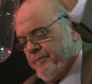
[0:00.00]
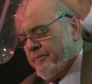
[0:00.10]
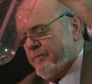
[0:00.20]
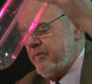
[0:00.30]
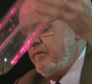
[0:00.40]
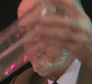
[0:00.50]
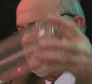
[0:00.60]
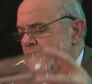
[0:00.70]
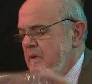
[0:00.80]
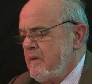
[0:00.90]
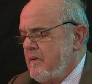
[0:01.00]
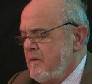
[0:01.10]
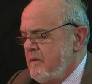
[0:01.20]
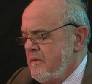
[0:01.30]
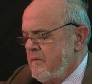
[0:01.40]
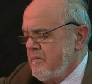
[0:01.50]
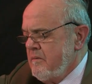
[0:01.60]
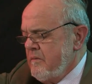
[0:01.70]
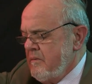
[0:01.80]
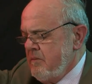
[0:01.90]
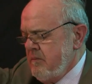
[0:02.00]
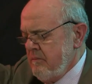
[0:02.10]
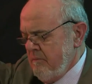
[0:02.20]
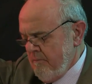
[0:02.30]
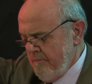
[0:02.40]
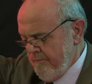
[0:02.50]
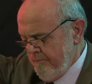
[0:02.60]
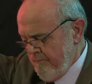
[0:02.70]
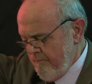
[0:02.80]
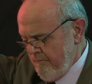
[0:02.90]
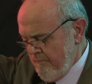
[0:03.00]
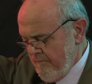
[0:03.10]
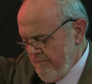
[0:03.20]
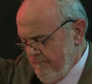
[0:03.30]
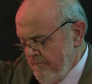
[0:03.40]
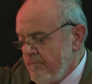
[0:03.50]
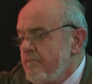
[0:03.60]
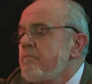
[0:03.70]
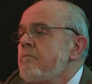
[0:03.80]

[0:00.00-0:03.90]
Nobody speaks.